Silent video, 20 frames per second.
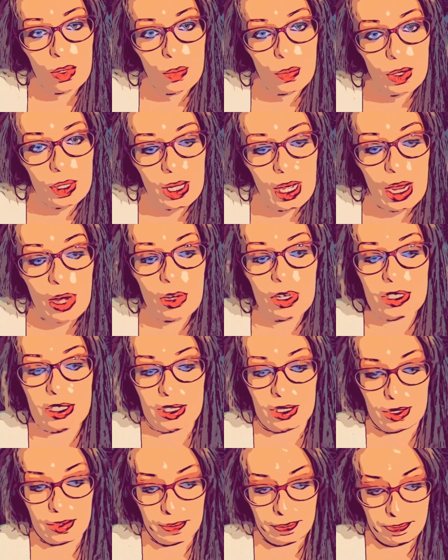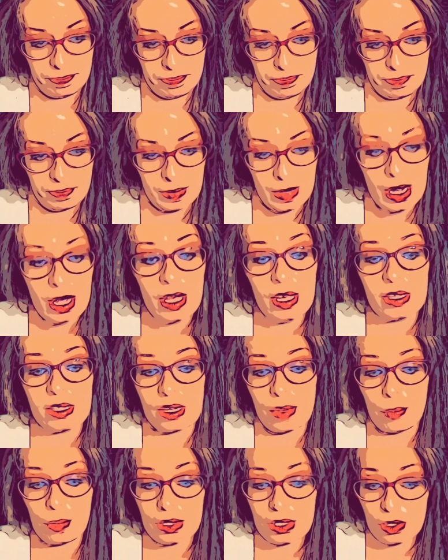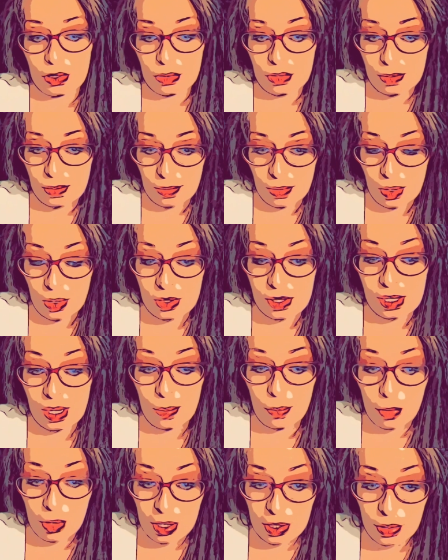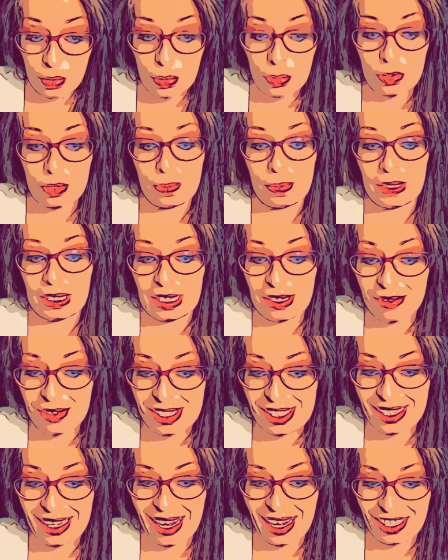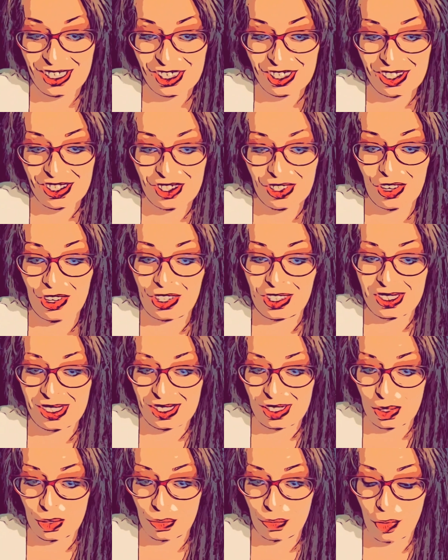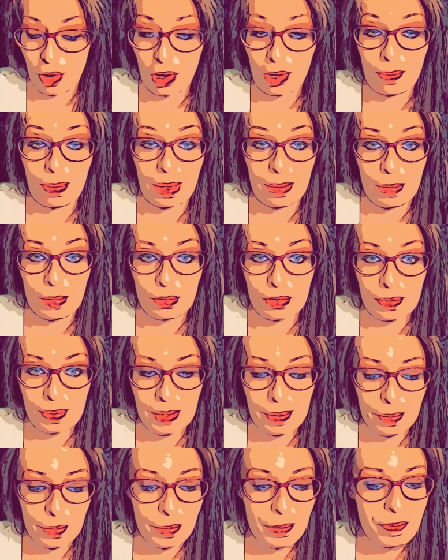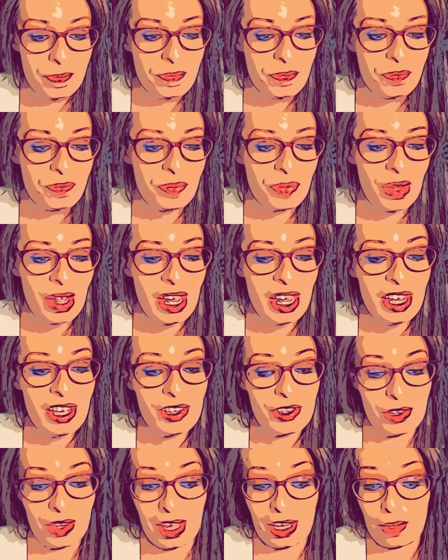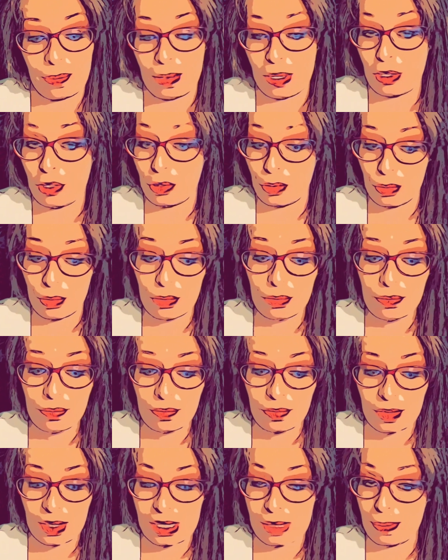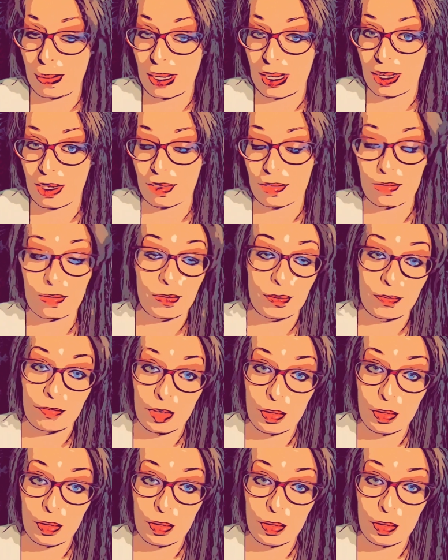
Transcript: heretic. Someone whose beliefs and actions are considered wrong by most people. So that could be you that's being viewed